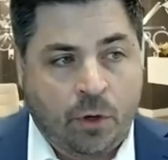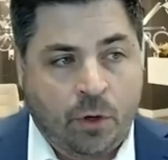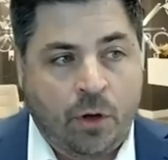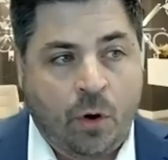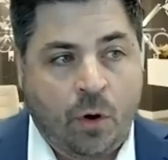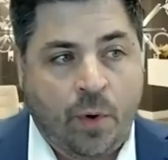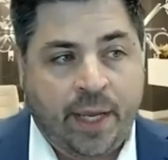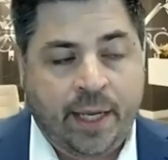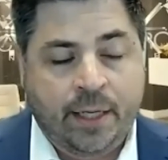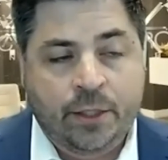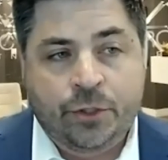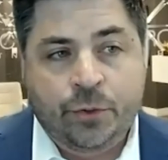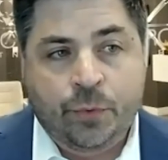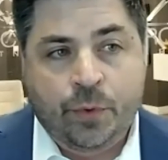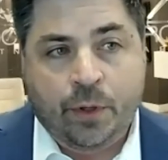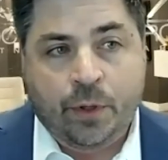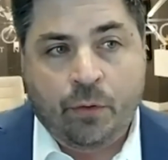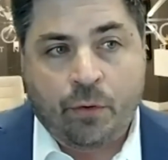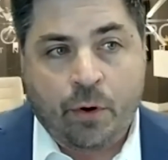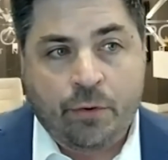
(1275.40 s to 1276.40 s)
going
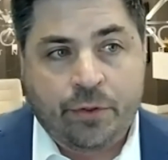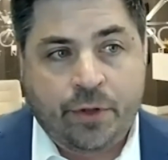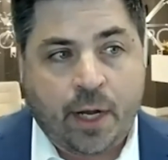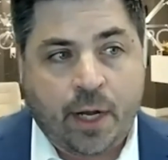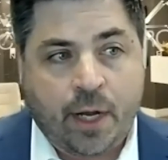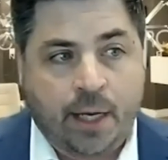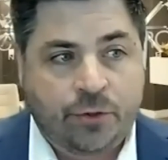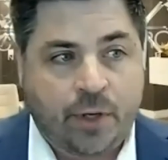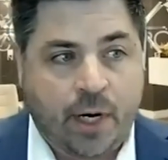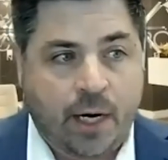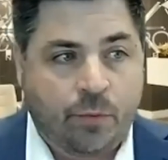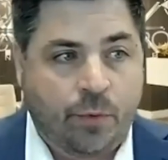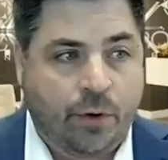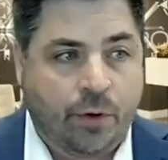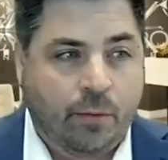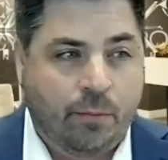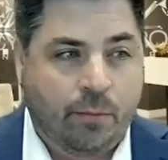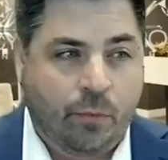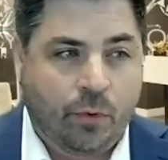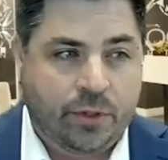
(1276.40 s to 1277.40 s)
into a growth contract,
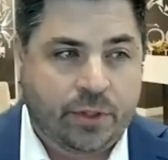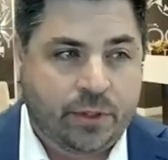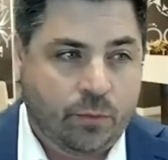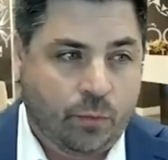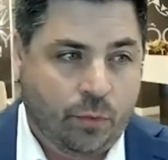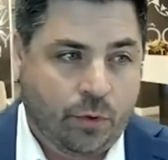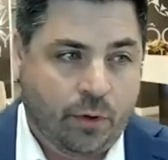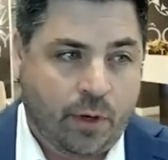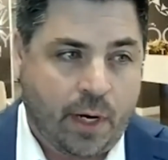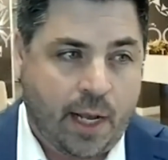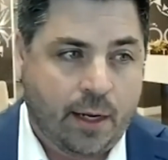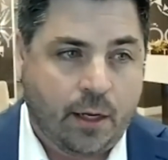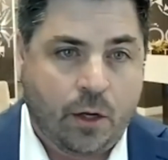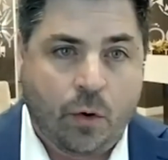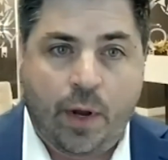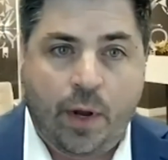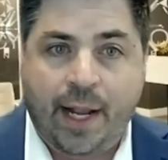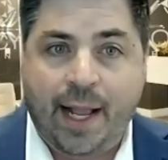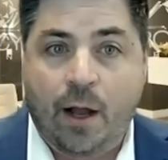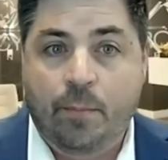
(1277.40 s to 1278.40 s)
we're not
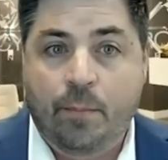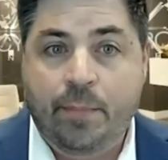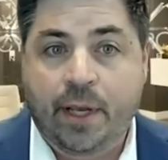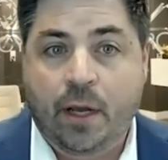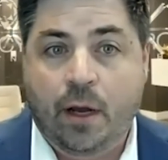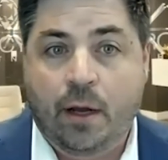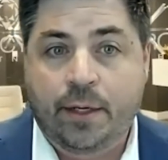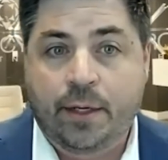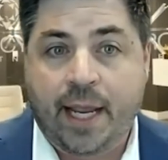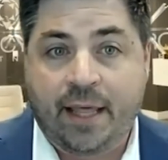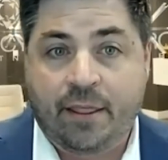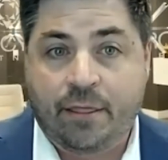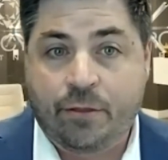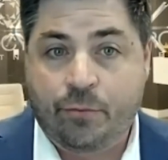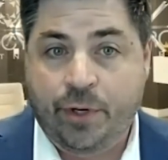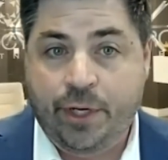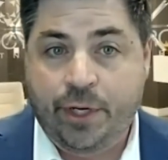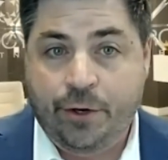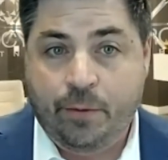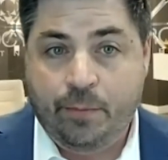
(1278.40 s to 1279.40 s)
going out beyond a
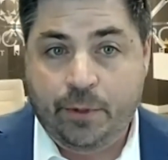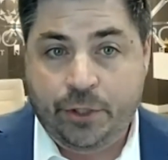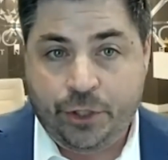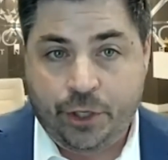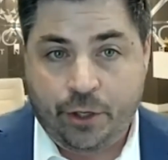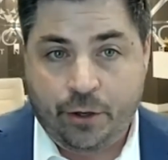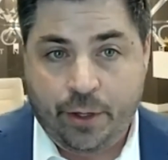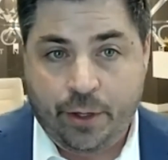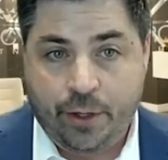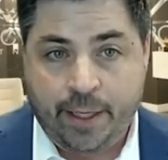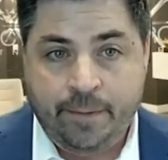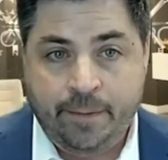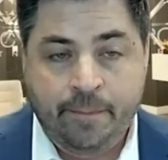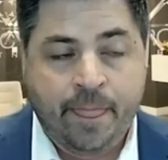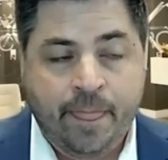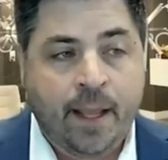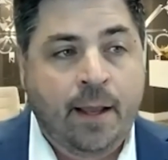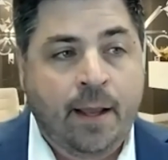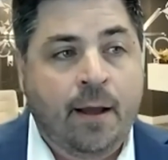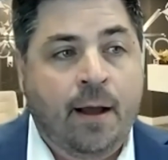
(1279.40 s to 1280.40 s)
3-year maturity.
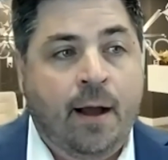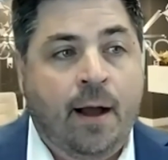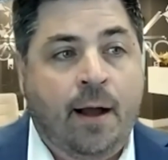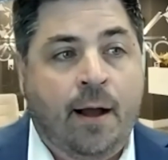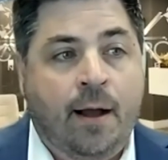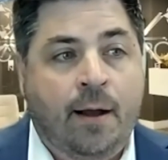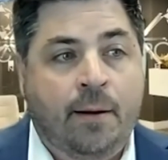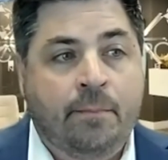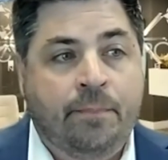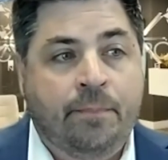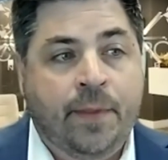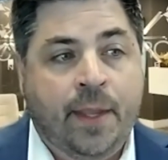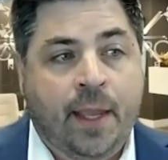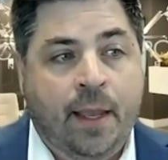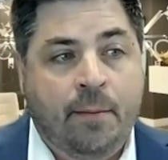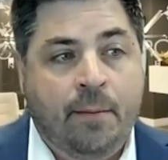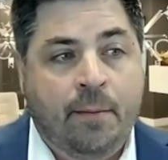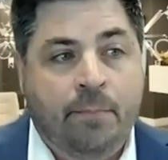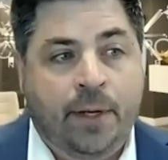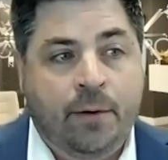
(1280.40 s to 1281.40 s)

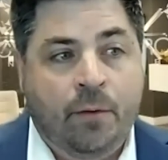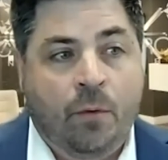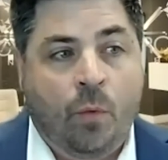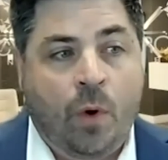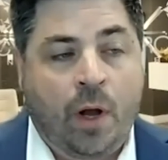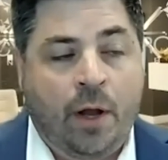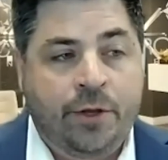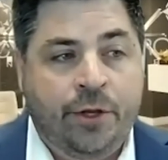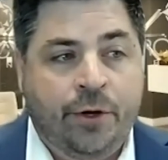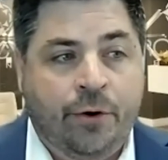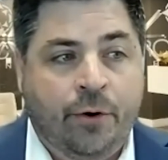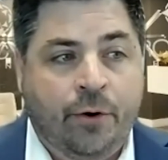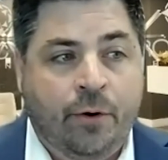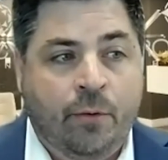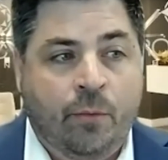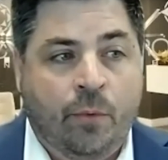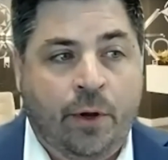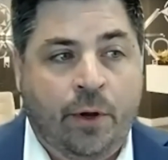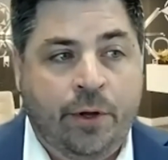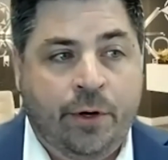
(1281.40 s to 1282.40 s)
But while
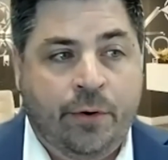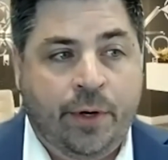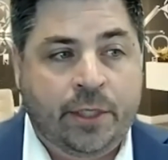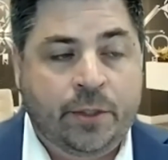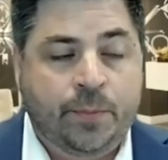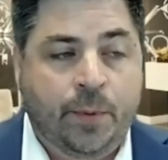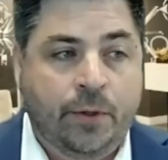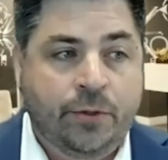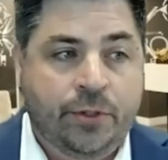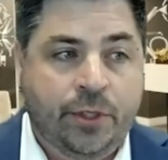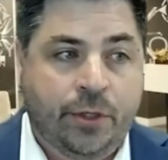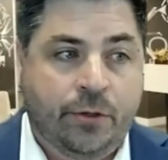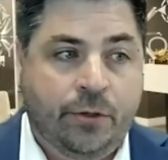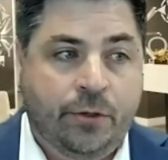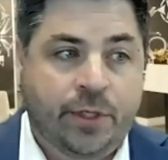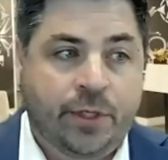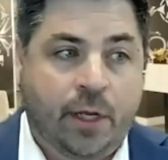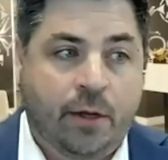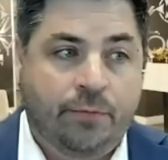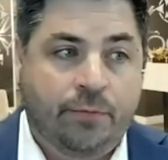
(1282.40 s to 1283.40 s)
you're exposing
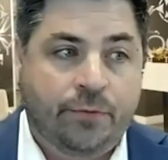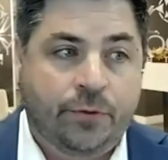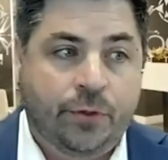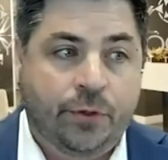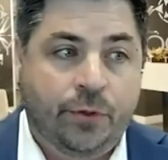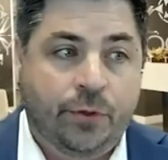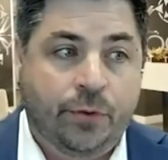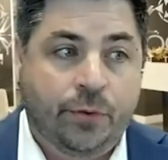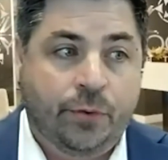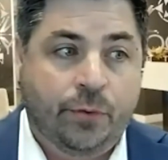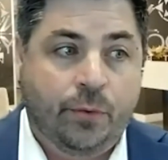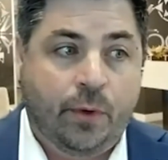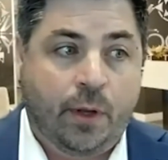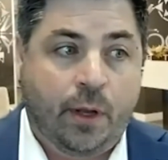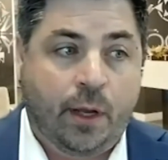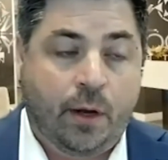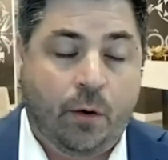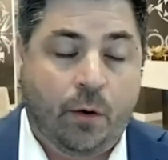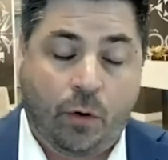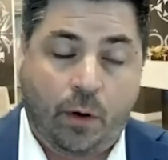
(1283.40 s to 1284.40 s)
yourself to
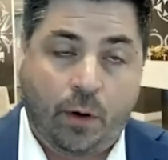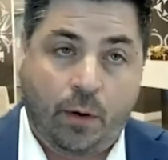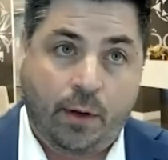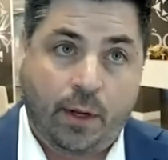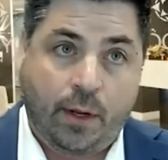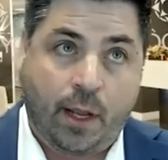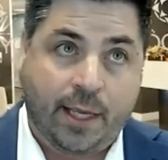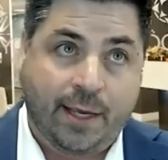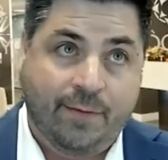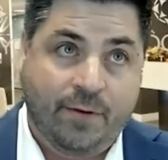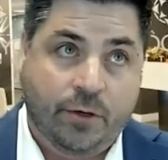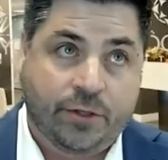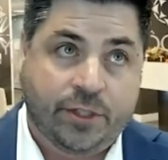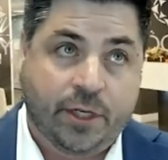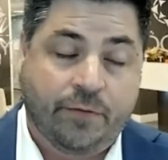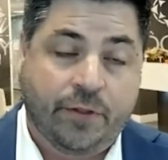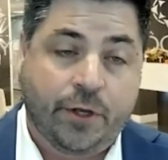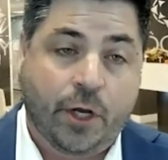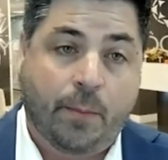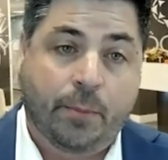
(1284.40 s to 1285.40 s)
or giving
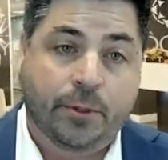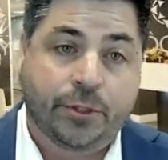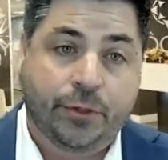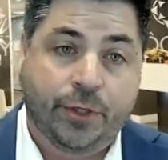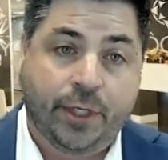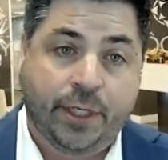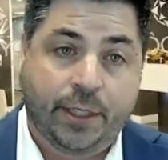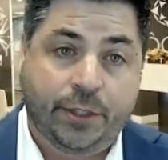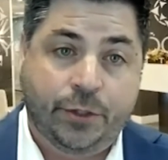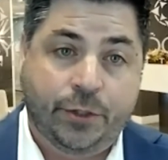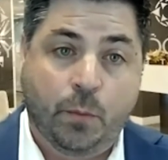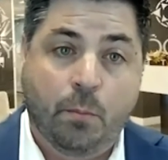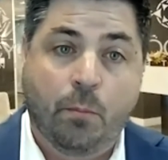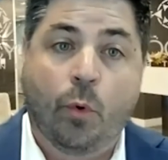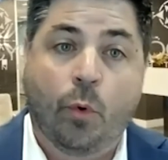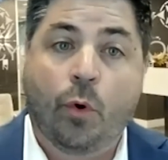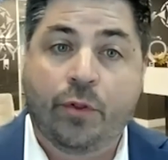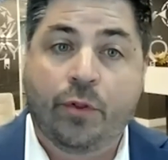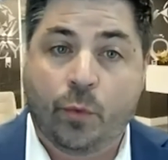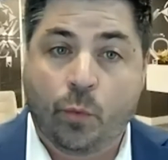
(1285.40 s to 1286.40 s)
yourself the opportunity to
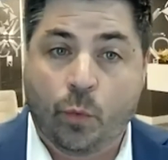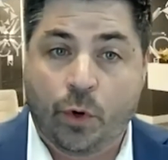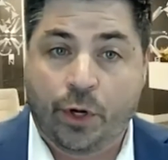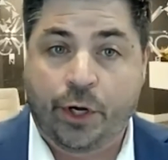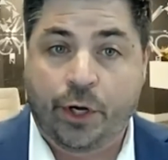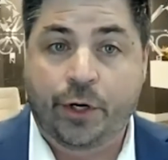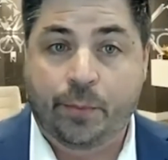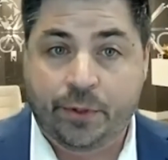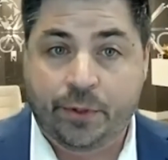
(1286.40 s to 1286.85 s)
more than 100%